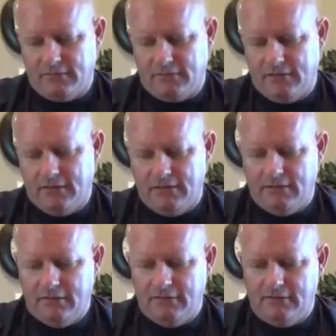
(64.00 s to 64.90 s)

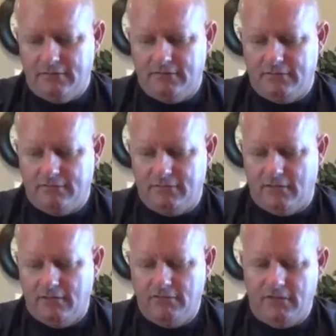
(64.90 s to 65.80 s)
in the
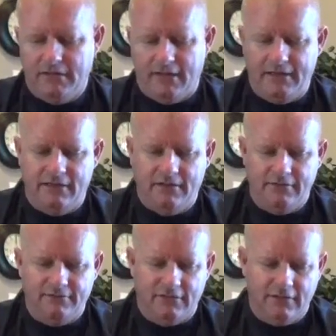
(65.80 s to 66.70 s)
early
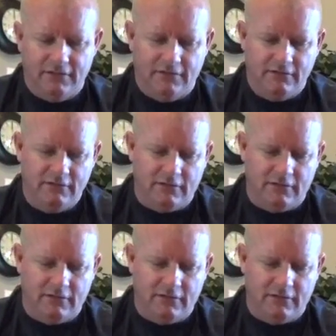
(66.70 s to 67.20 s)
90s then,